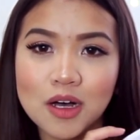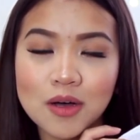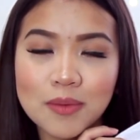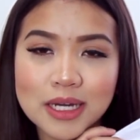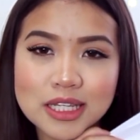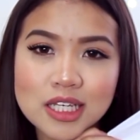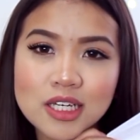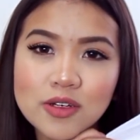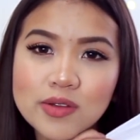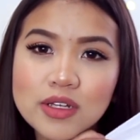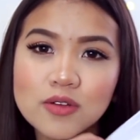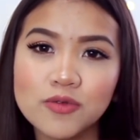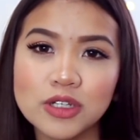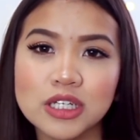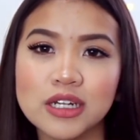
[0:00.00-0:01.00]
I think it'll
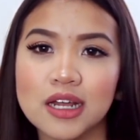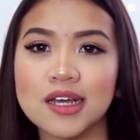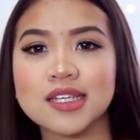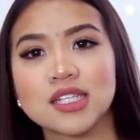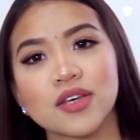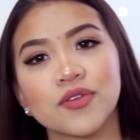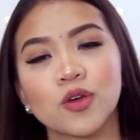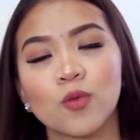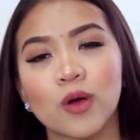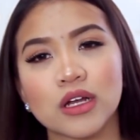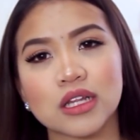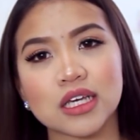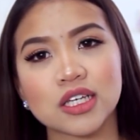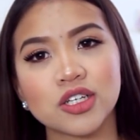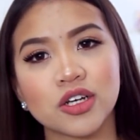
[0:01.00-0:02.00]
look really nice if you wear like